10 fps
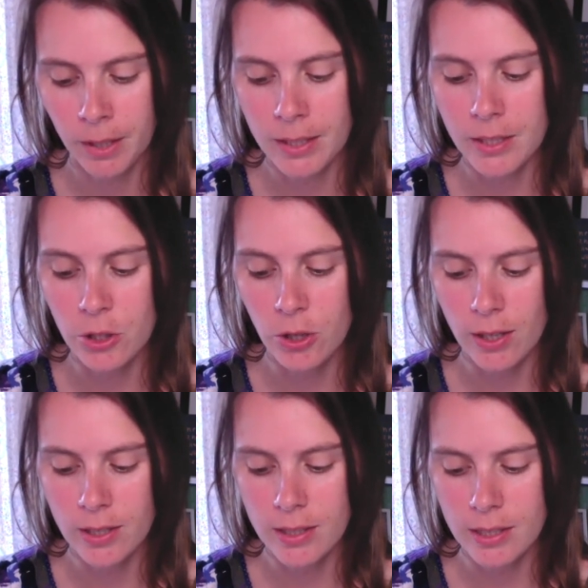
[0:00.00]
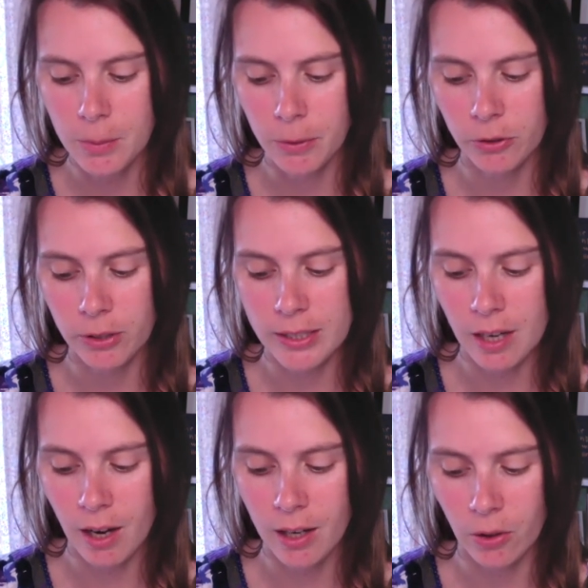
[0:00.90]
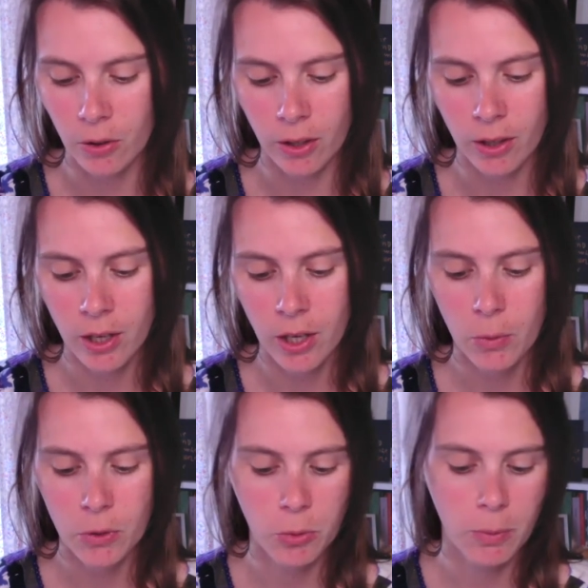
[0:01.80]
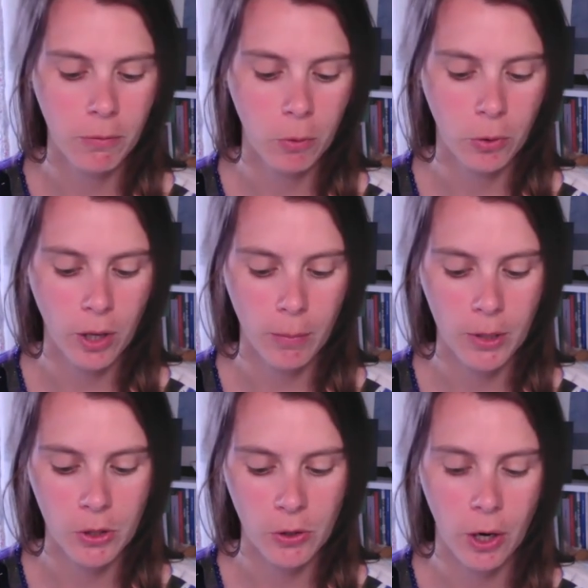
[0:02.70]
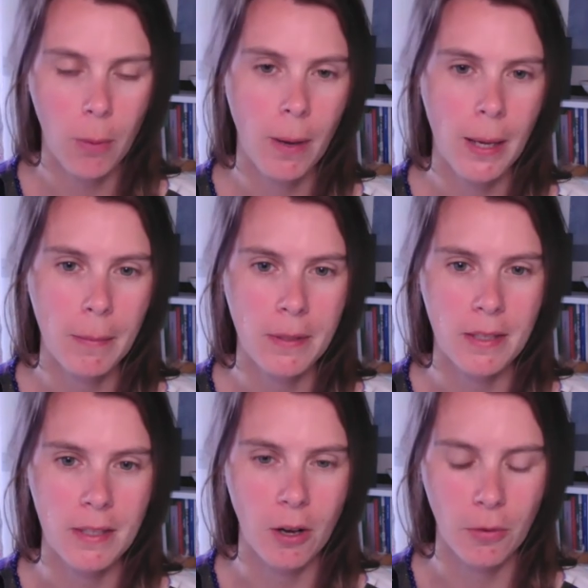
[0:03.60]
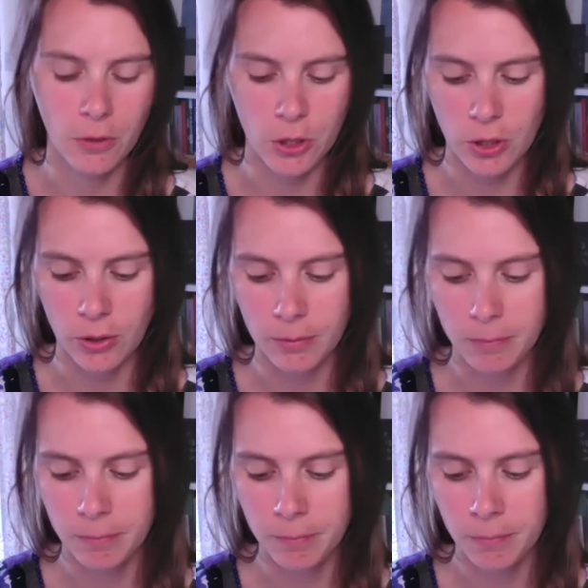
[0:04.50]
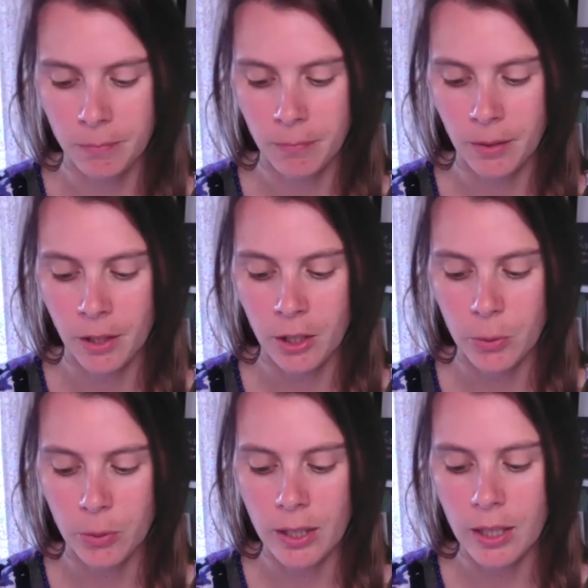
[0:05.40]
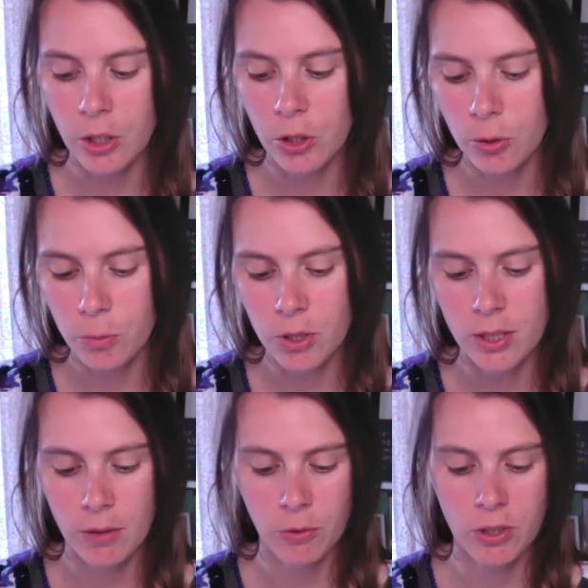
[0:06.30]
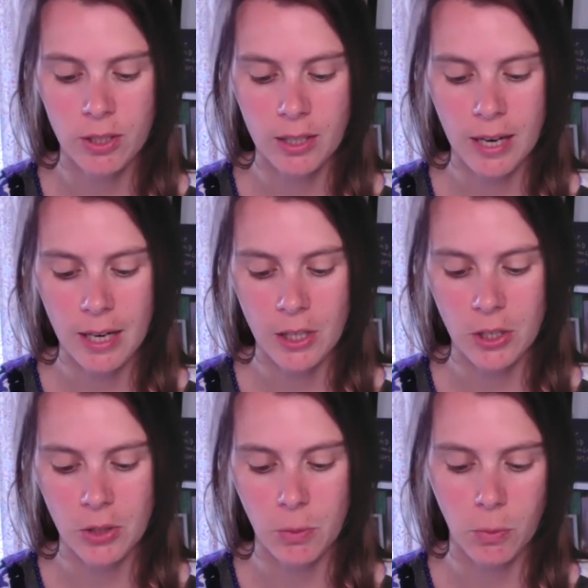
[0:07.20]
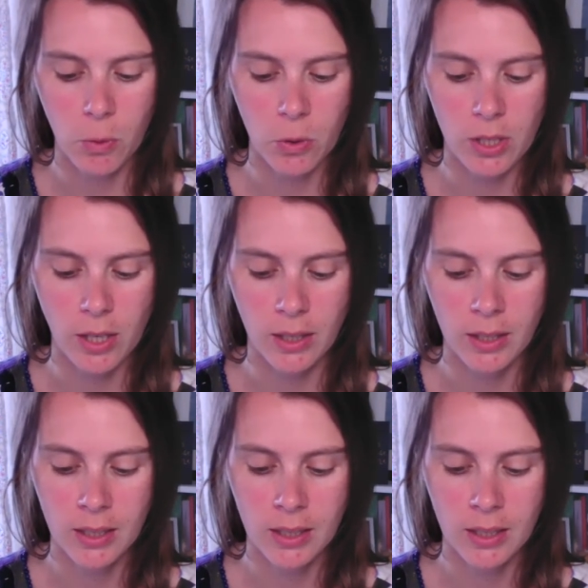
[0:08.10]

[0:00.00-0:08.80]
It is a transdisciplinary dialogue which will be forthcoming during our papers this afternoon. You will hear numerous different connections with water